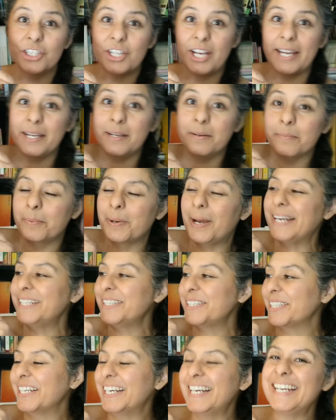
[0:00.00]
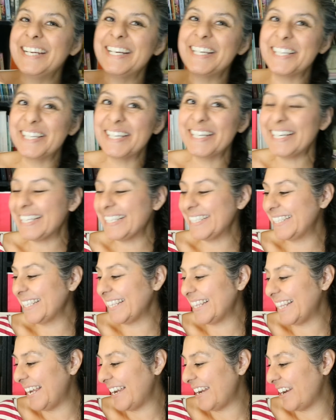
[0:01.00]
giant binder here
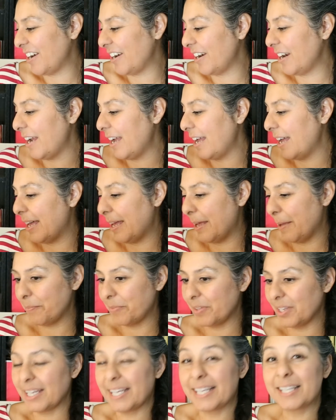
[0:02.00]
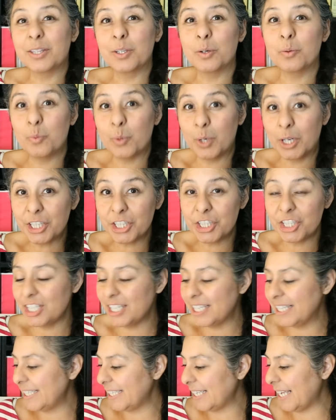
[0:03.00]
is their like the
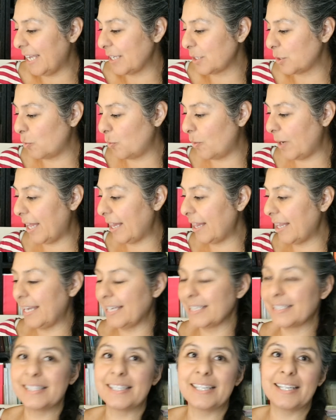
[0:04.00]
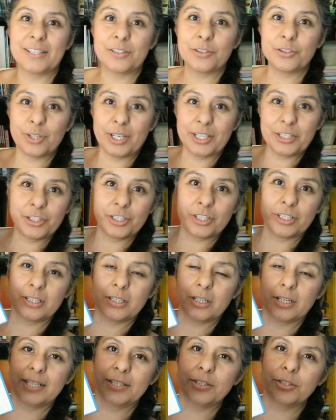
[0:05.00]
worksheets as well as the
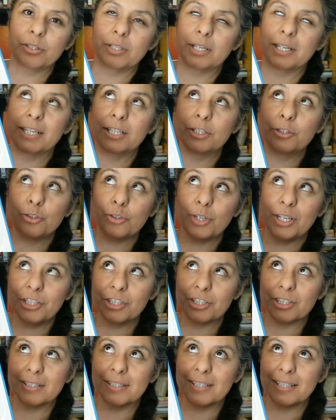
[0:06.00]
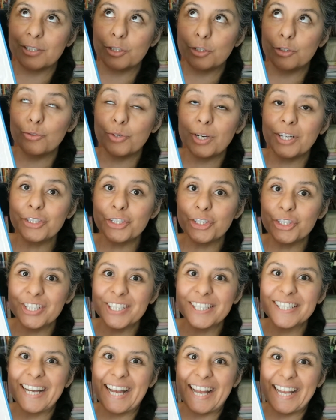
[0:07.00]
instructions,
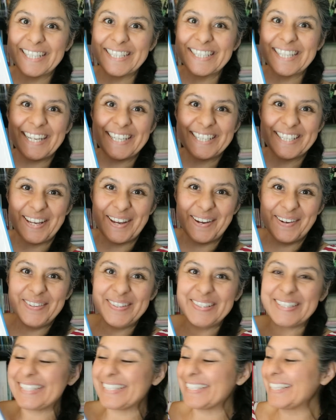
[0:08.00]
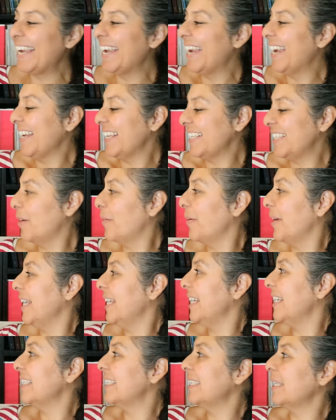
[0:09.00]
instructors, guides, and notes. So
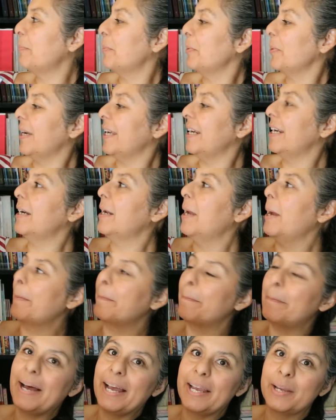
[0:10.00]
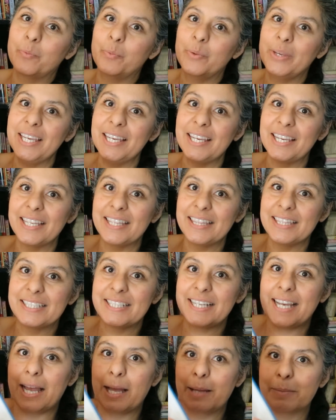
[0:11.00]
it is separated by week in the
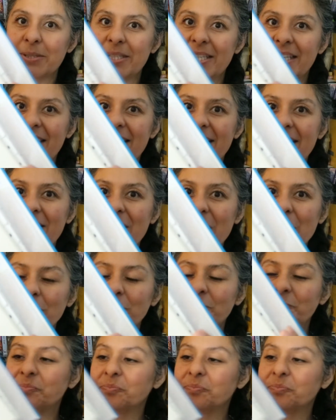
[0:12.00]
tabs here.